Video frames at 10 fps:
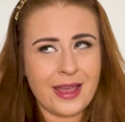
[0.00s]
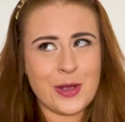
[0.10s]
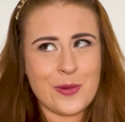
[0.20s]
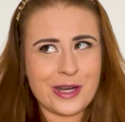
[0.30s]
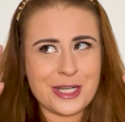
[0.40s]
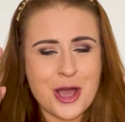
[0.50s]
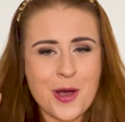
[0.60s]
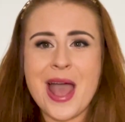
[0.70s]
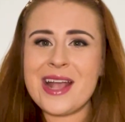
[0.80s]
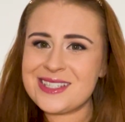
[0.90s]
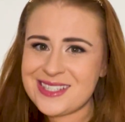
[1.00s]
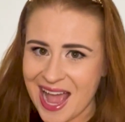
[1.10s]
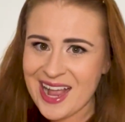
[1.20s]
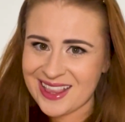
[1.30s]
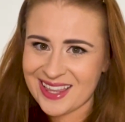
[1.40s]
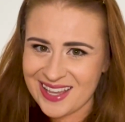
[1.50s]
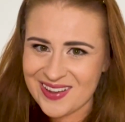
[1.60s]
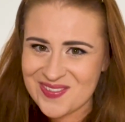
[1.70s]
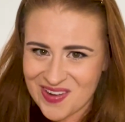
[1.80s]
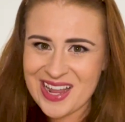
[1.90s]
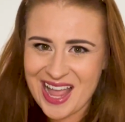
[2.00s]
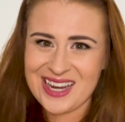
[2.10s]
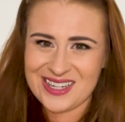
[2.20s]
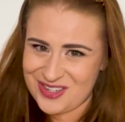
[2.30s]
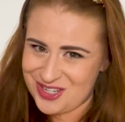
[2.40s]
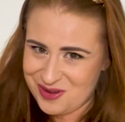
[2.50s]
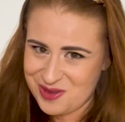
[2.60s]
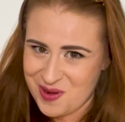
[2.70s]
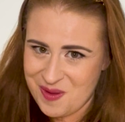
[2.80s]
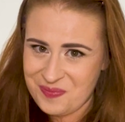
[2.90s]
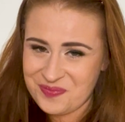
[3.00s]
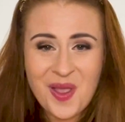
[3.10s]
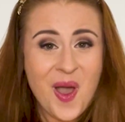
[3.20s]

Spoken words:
and you already know exactly what kind of shoe you want.